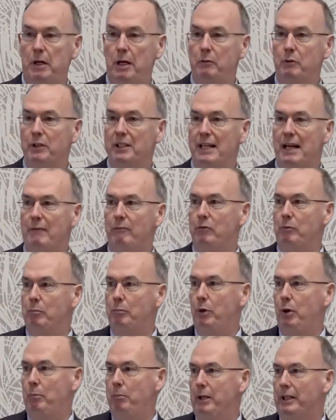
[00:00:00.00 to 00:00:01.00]
My one came from
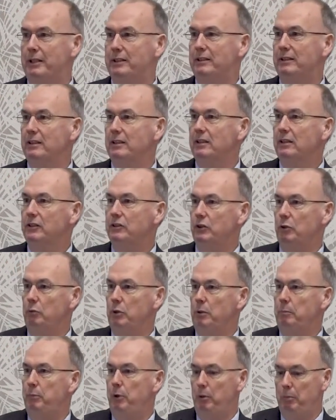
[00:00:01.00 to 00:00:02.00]
Publix, so
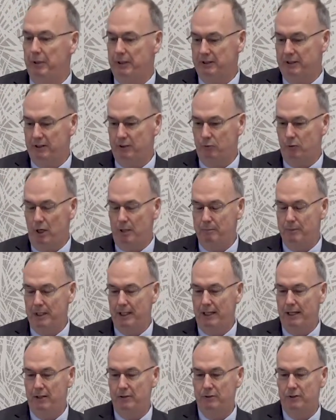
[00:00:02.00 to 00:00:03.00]
one of Publix's
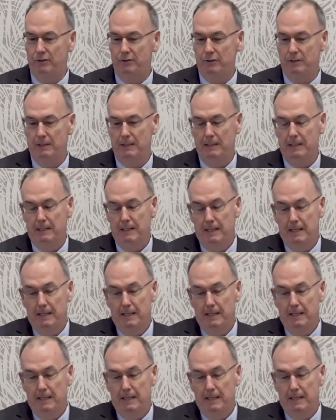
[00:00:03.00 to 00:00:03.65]
ripening houses.